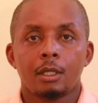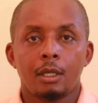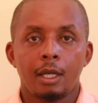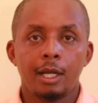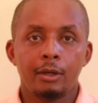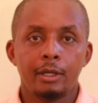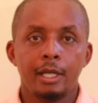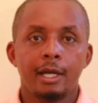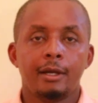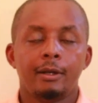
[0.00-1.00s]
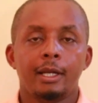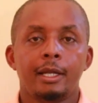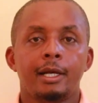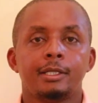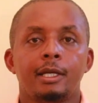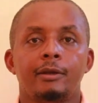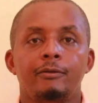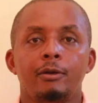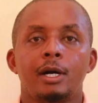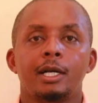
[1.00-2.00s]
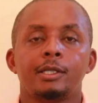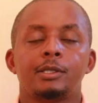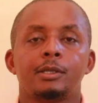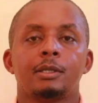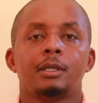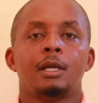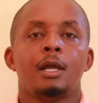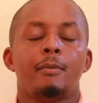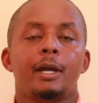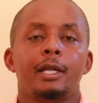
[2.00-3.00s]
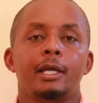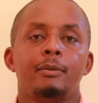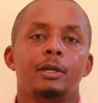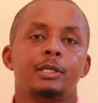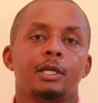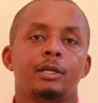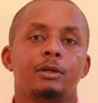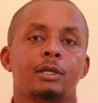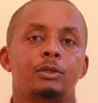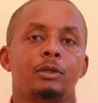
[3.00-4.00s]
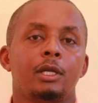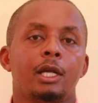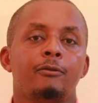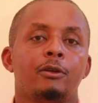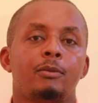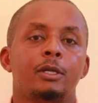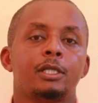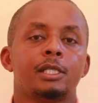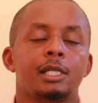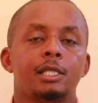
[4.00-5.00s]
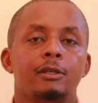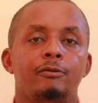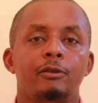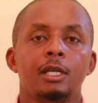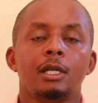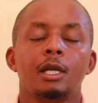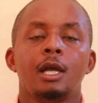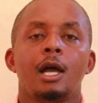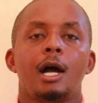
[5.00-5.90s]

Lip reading: Hello dear learners and viewers, my name is Enoch Juriely from Eteta TV.